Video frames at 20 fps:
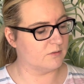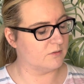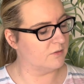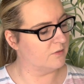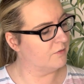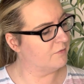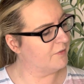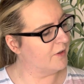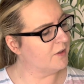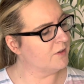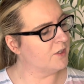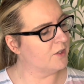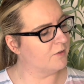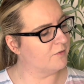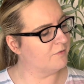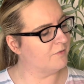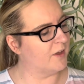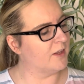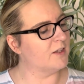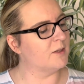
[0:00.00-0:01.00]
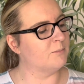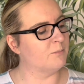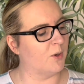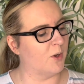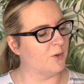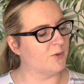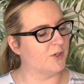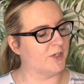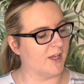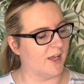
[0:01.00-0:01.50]
fill and
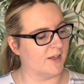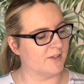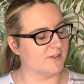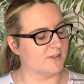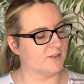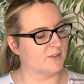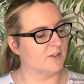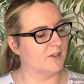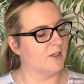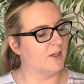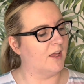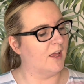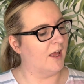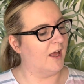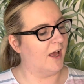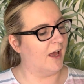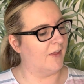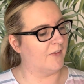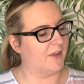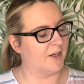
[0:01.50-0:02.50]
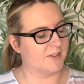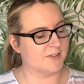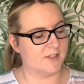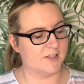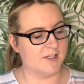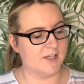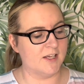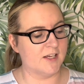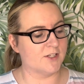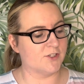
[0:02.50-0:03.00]
boil your kettle, and then it's said
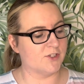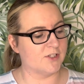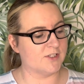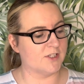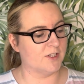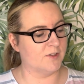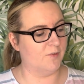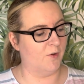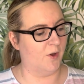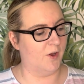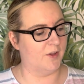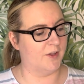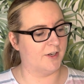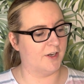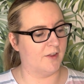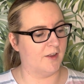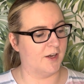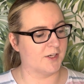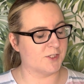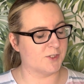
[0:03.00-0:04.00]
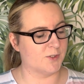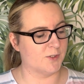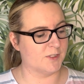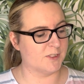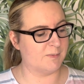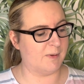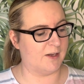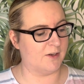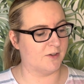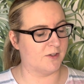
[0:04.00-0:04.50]
heat a drizzle of oil in a large
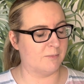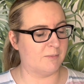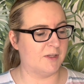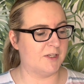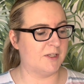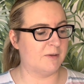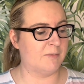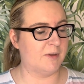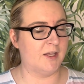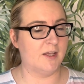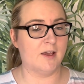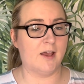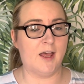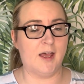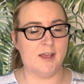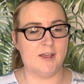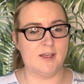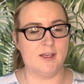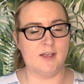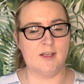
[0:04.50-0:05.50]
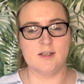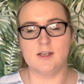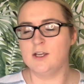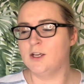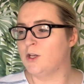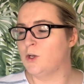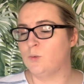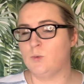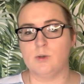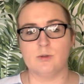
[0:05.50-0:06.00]
saucepan on a medium heat, high heat.
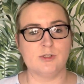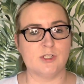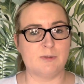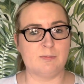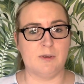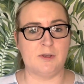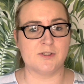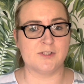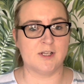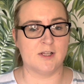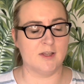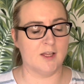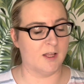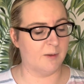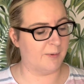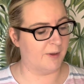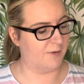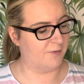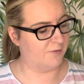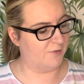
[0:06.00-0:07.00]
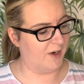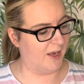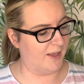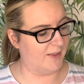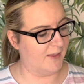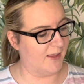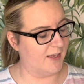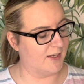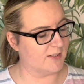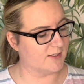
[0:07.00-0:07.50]
We'll just be using a little bit of fry
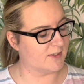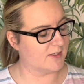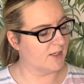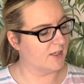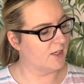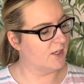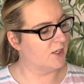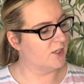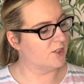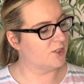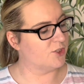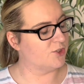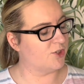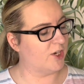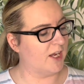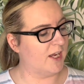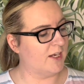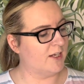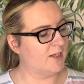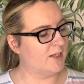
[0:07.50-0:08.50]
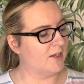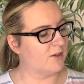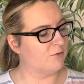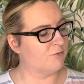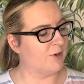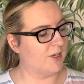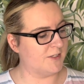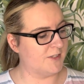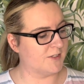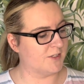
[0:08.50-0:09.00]
light. Drain,
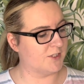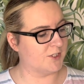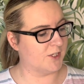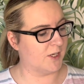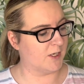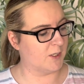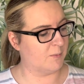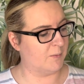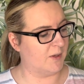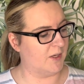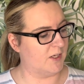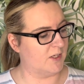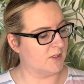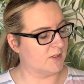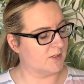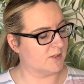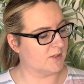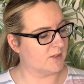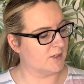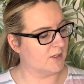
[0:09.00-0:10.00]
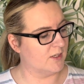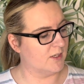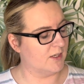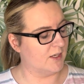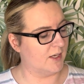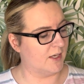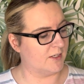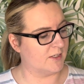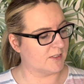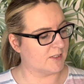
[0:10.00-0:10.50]
rinse the chickpeas
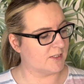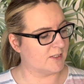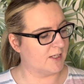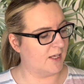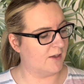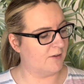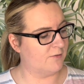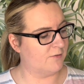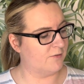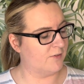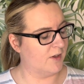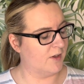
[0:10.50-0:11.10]
in a sieve.